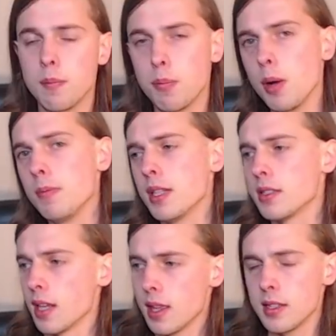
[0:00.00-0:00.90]
problem
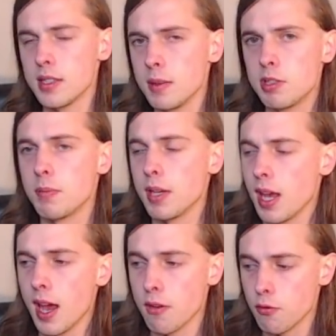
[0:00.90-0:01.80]
is, and this seems to be
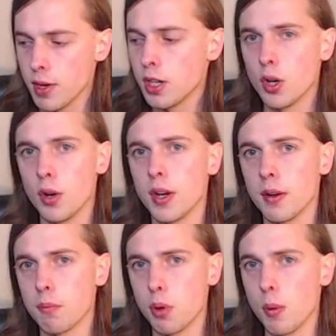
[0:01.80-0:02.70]
a
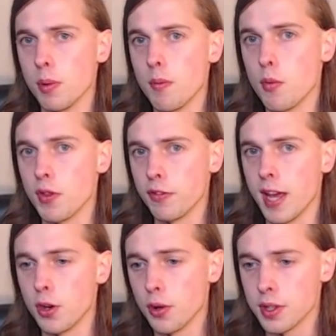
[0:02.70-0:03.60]
recurring problem with
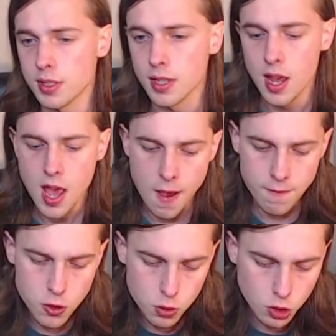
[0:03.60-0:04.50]
flat earthers,
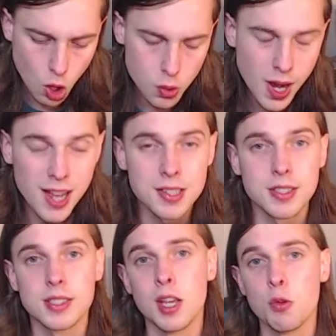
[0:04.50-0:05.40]
if you don't
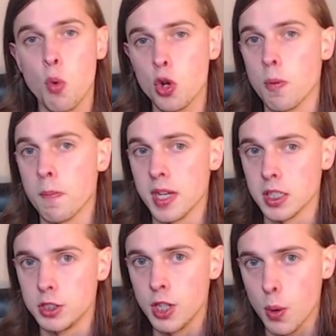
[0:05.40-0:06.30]
understand what you're being
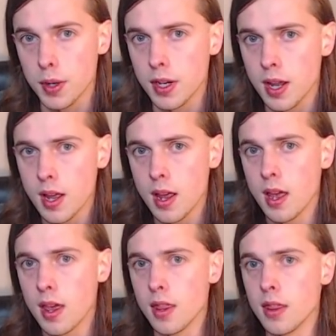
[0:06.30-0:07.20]
shown,
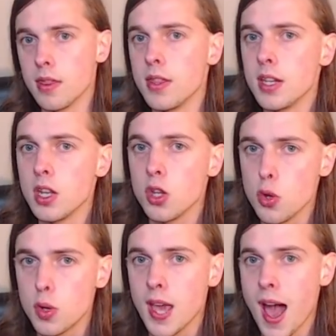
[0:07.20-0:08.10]
then
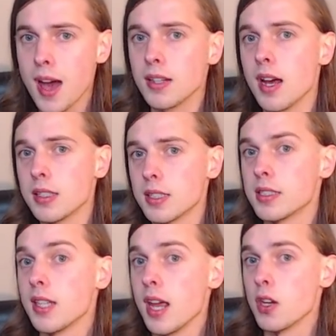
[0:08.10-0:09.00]
you can't
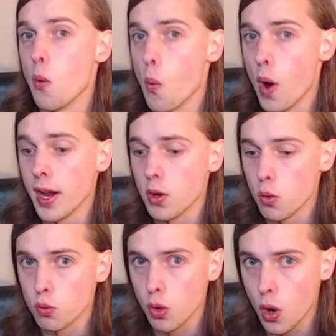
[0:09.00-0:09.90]
understand why you're
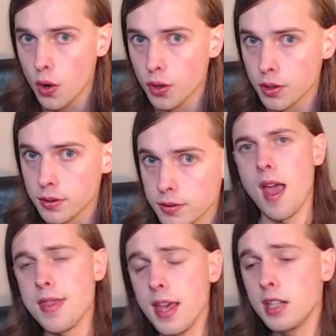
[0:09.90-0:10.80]
wrong.
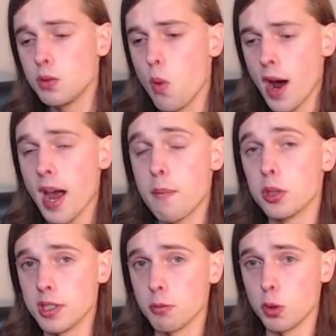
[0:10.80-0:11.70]
And that is why I
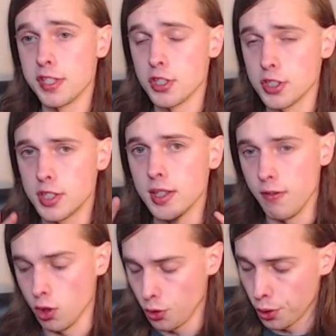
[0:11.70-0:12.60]
put some questions to
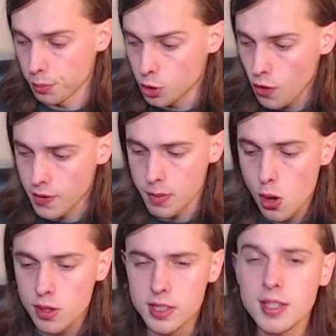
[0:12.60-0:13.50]
Level Earth Observer,
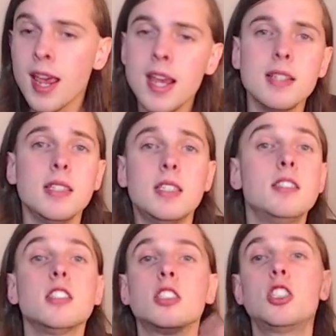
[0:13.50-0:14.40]
because it's easy to
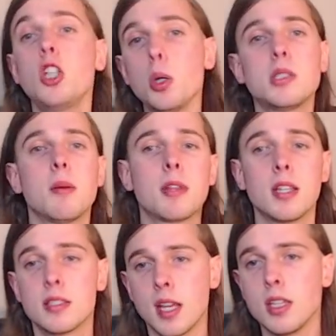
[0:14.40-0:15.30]
just show something
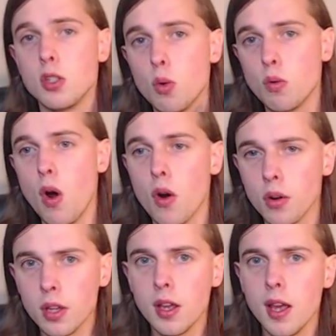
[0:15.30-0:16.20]
and say, you're
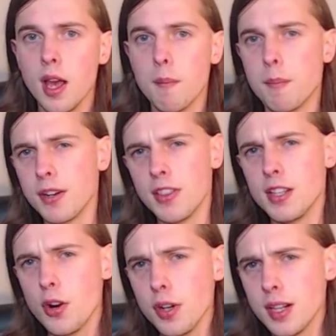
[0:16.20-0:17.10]
wrong. But if they
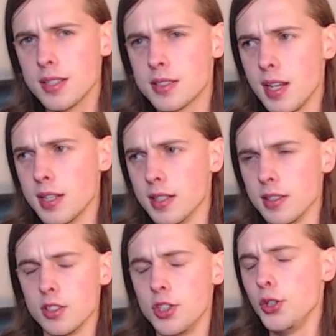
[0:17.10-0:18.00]
don't understand
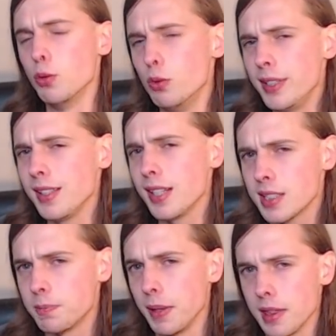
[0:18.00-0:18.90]
it, do you really
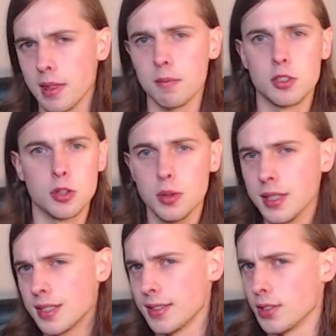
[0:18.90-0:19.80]
expect them to
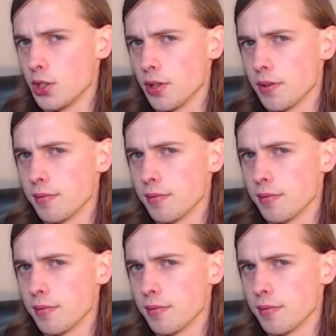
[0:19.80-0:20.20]
listen to you?